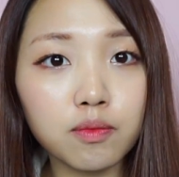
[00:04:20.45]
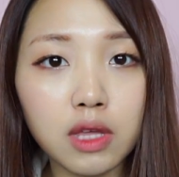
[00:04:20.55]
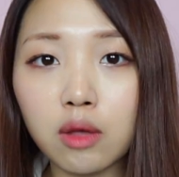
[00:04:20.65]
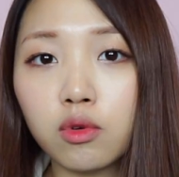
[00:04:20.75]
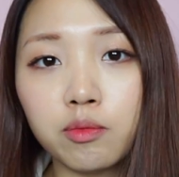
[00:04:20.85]

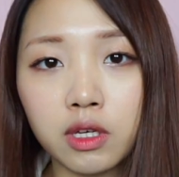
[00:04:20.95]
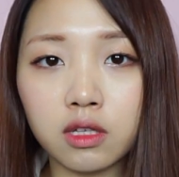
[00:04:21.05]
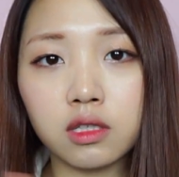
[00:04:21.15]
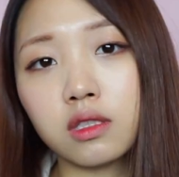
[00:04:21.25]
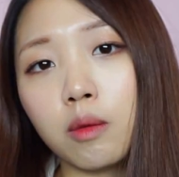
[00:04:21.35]
That will be
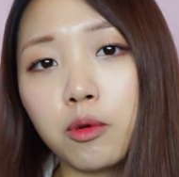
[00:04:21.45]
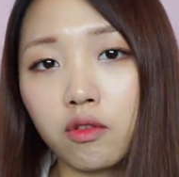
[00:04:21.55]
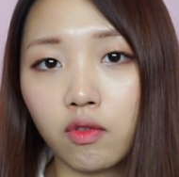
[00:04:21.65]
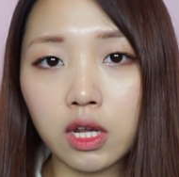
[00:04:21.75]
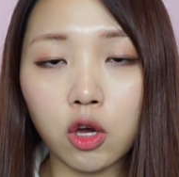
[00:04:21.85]
in a separate
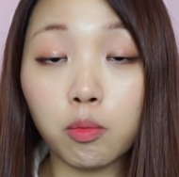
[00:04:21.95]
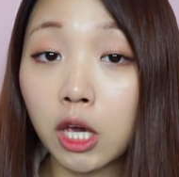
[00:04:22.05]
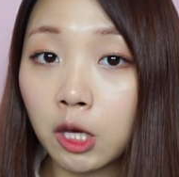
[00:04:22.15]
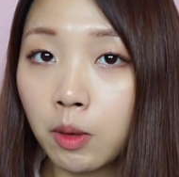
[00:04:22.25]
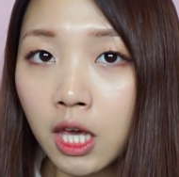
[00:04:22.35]
video
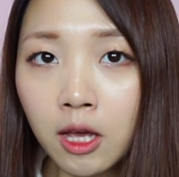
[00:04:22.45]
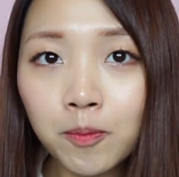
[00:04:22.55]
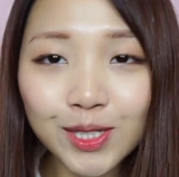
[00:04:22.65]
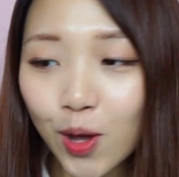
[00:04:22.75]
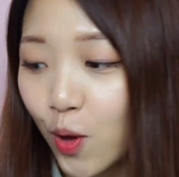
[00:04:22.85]
maybe.
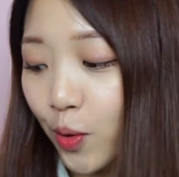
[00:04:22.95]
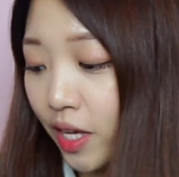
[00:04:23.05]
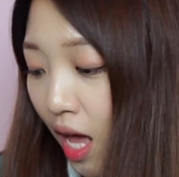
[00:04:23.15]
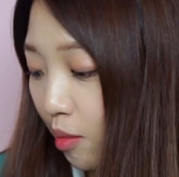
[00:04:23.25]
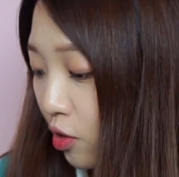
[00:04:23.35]
So
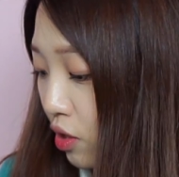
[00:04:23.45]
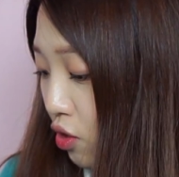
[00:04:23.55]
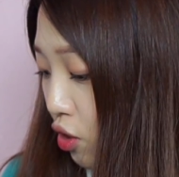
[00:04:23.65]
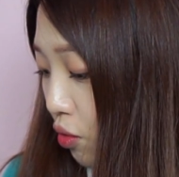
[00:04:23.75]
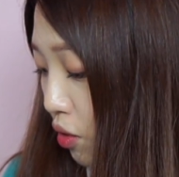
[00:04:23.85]
yeah, I'm going to
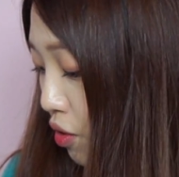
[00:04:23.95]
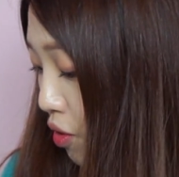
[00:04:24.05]
show you